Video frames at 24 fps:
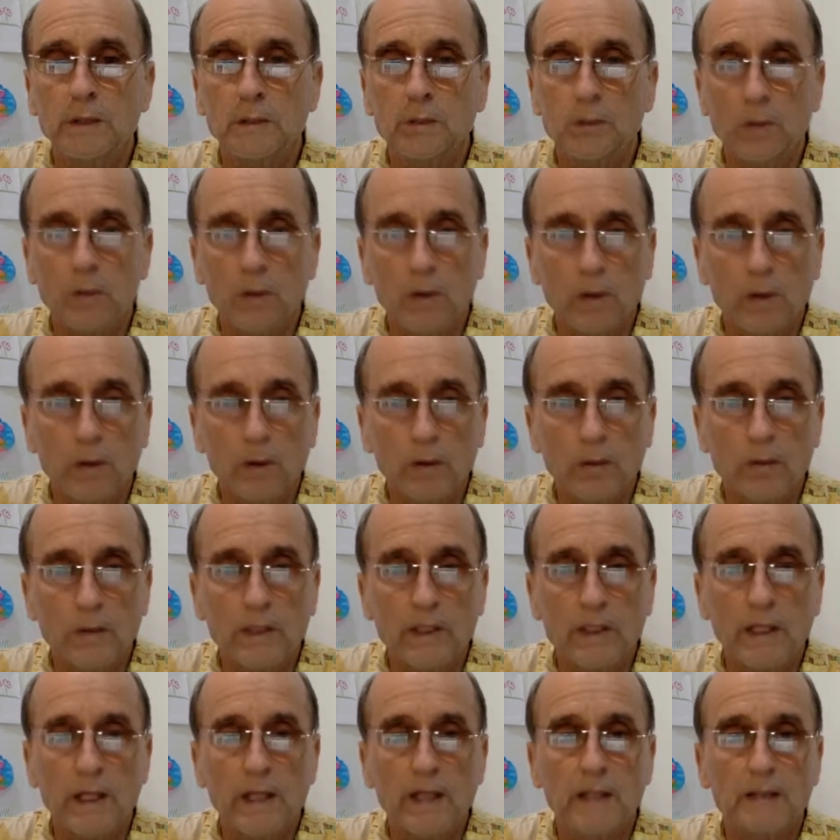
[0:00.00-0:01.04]
we're
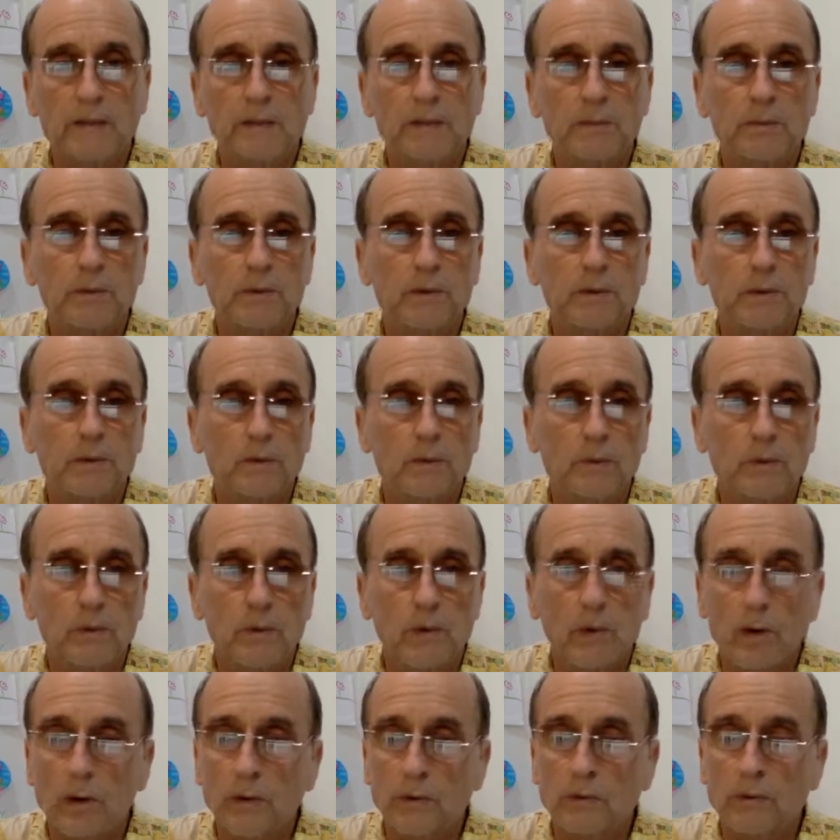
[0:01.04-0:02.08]
already expert, we're
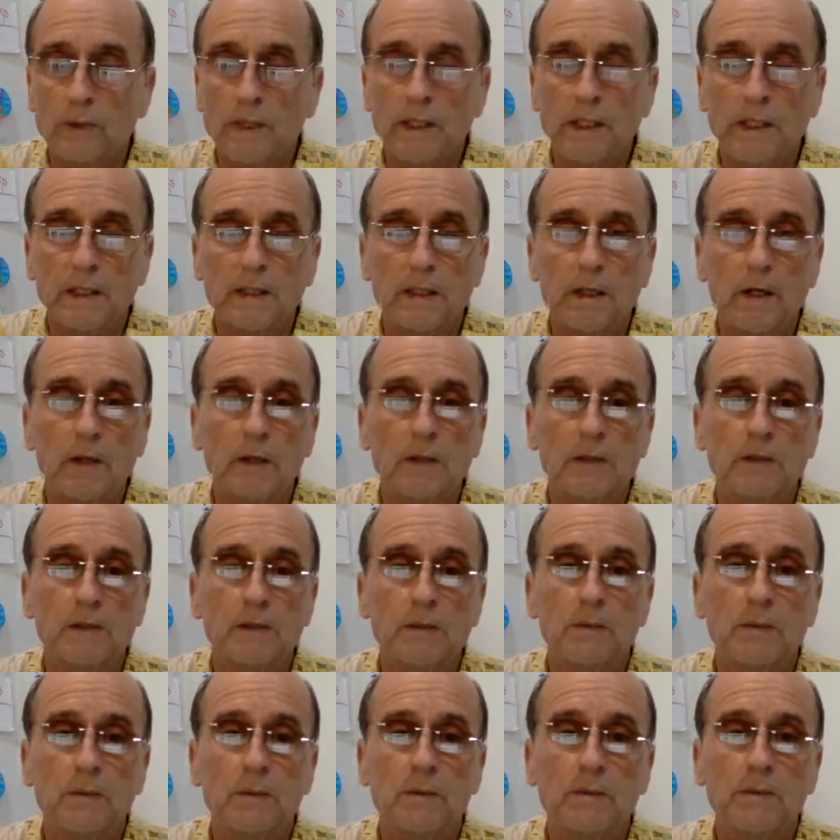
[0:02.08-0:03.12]
already
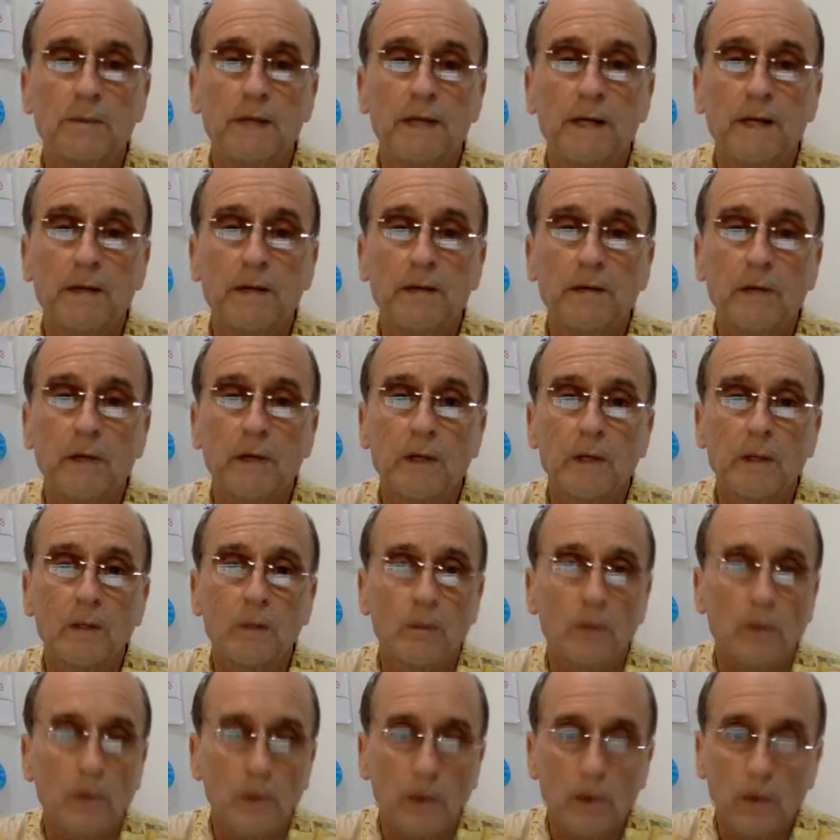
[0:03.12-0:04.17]
knowledgeable about,
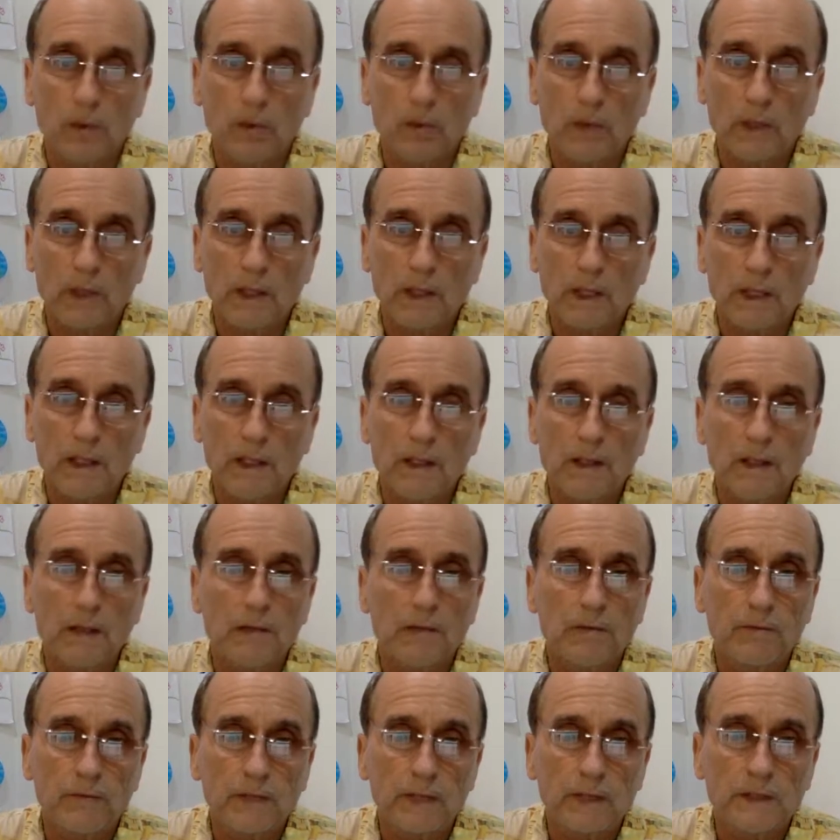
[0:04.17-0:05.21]
we're already,
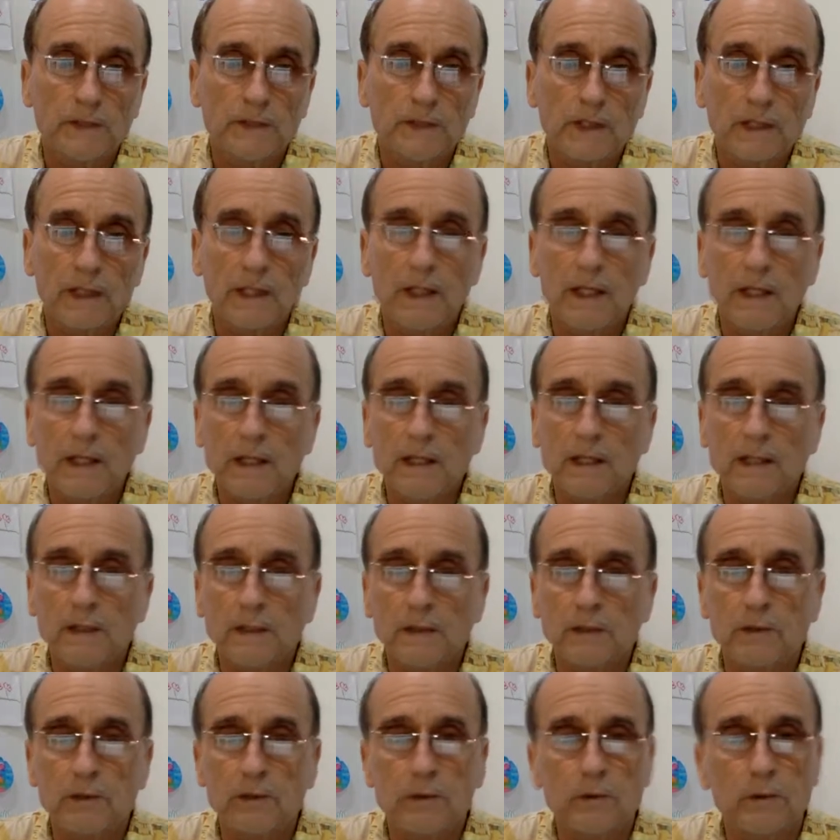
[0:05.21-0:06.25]
friends say, hey, that's
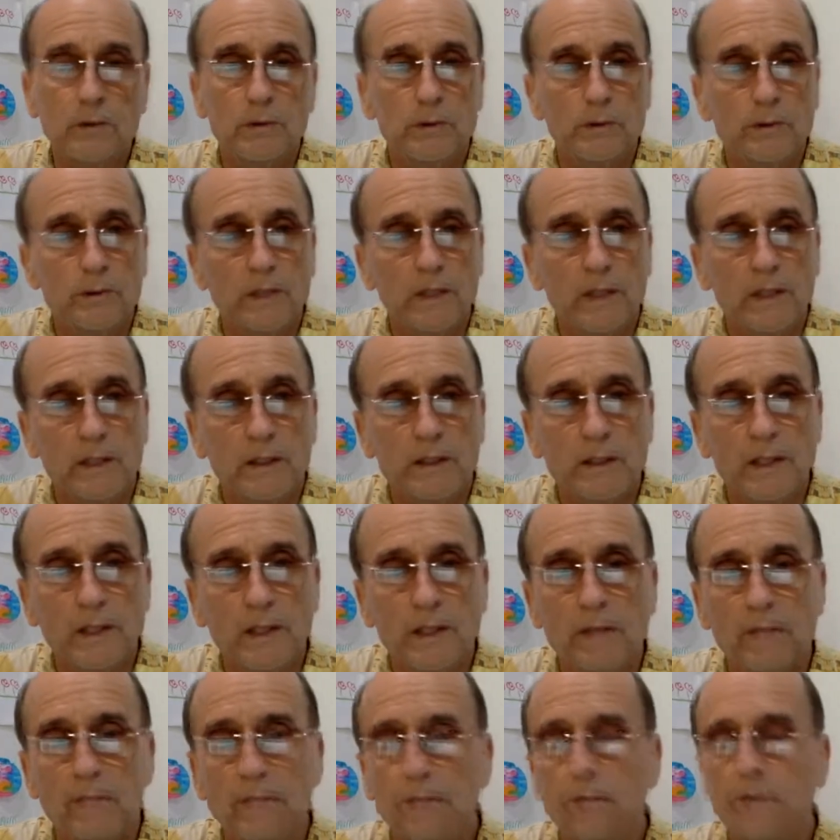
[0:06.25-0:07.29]
cool, you got a
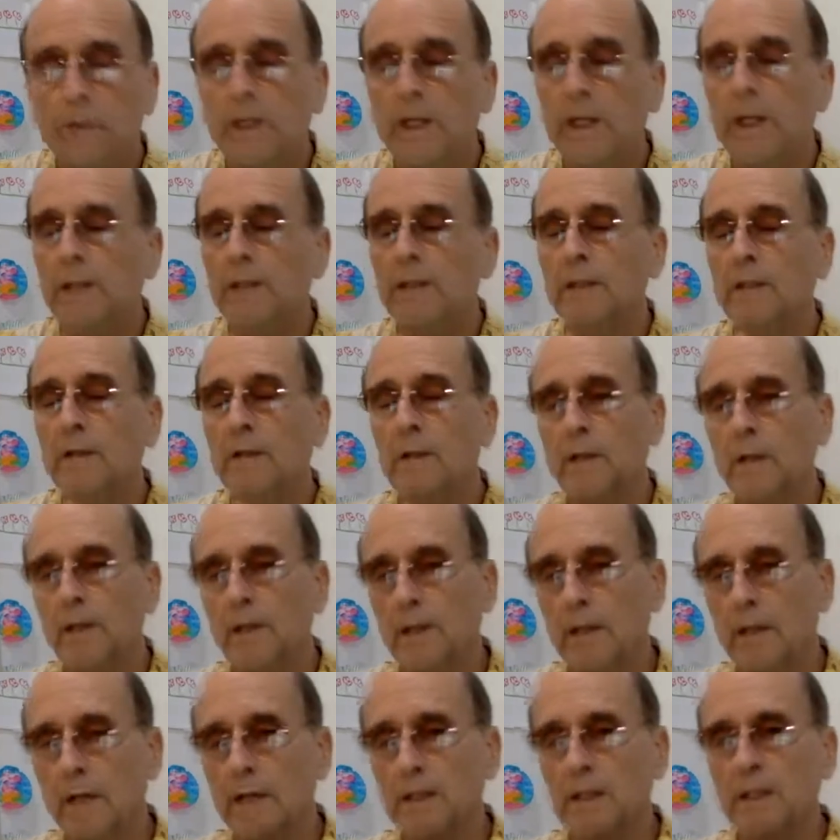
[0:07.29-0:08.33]
talent for that
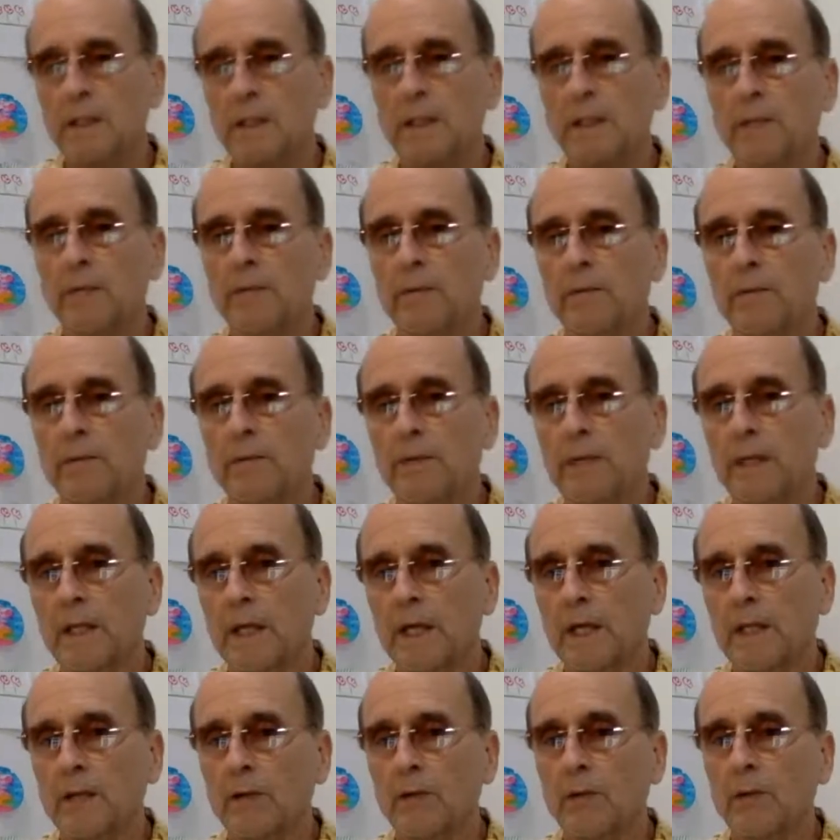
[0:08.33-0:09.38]
type of
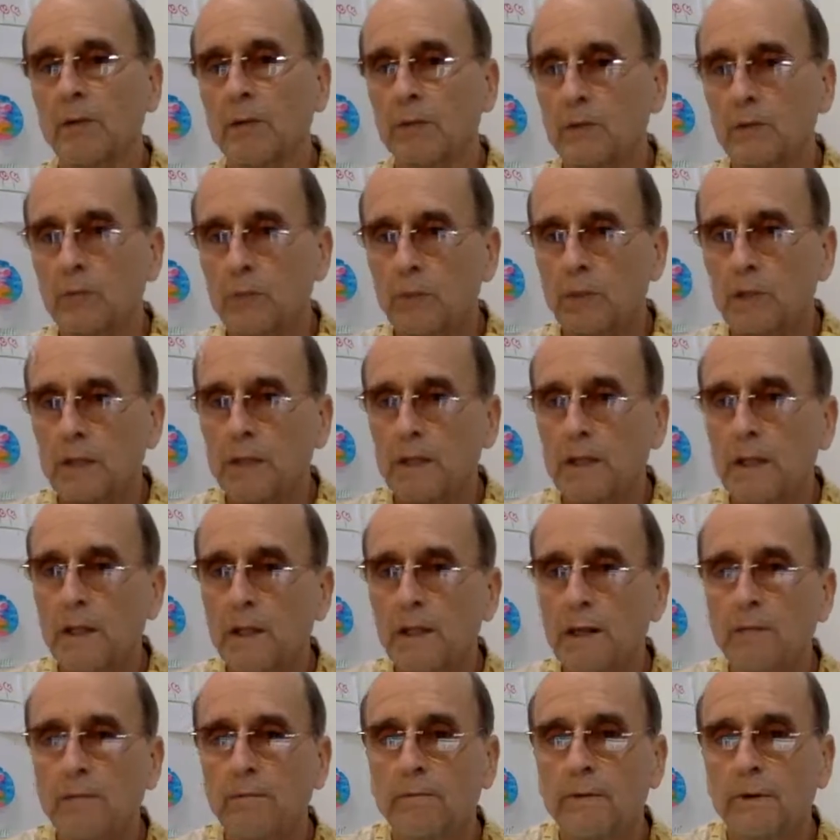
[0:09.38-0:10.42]
thing, or that we
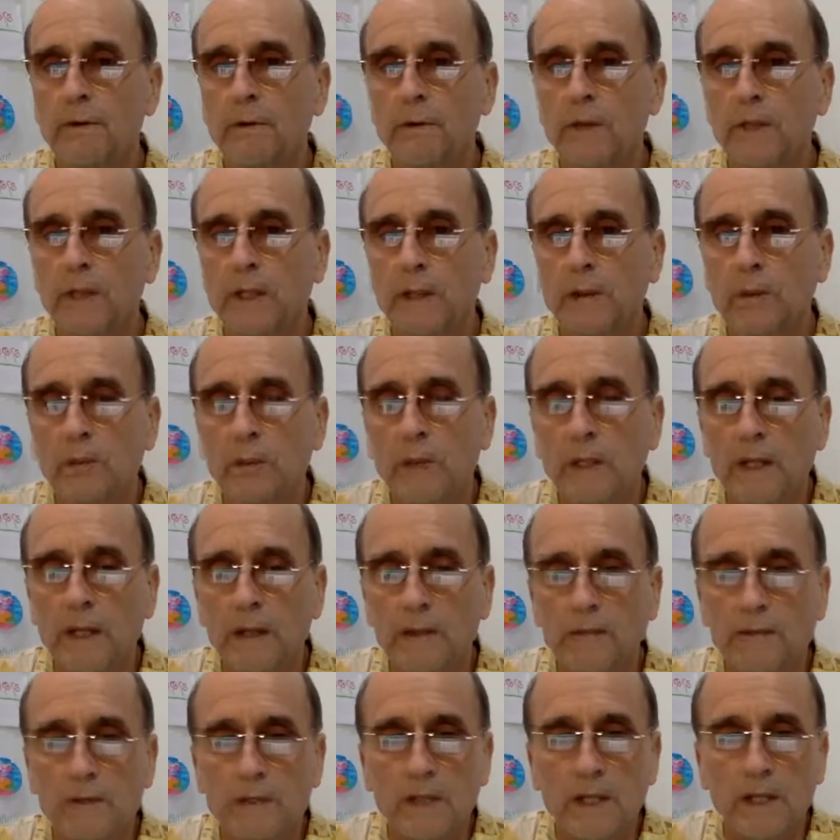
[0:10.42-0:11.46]
feel like we
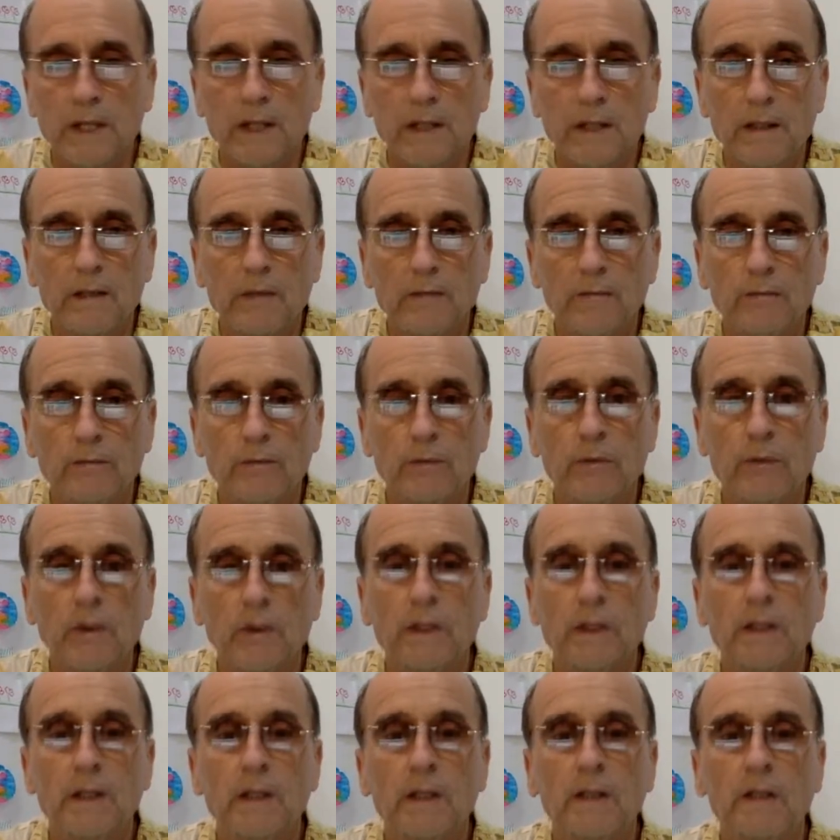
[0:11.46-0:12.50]
have a talent for
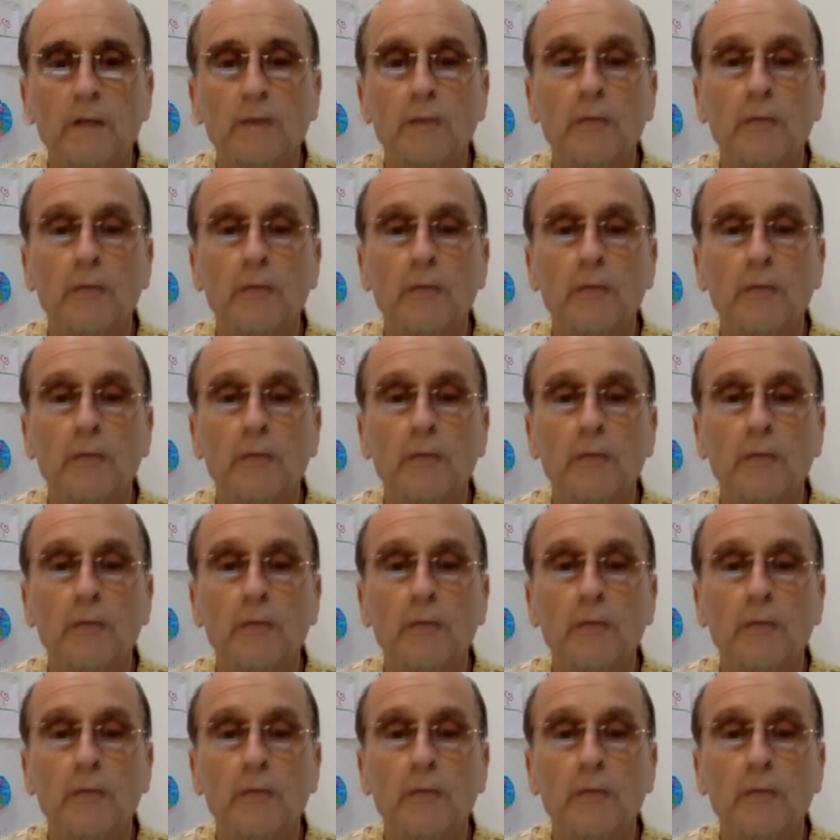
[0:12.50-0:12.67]
it, a